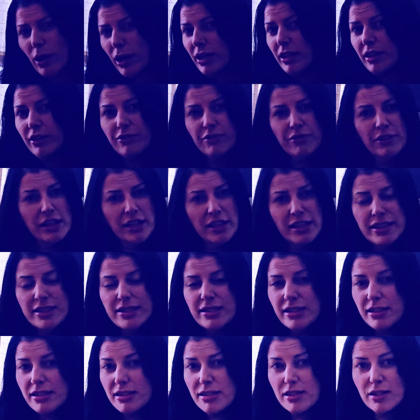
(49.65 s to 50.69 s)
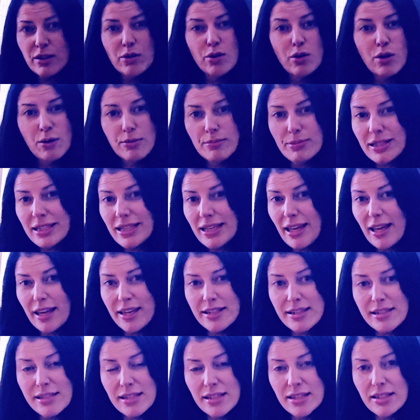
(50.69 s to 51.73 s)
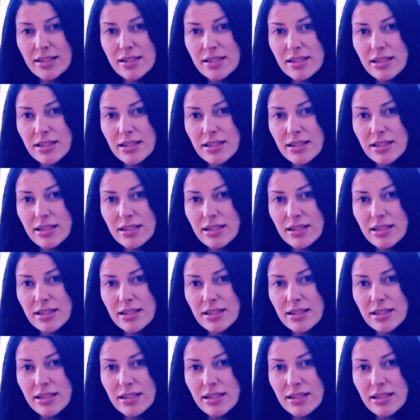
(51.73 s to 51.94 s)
the is this so complicated?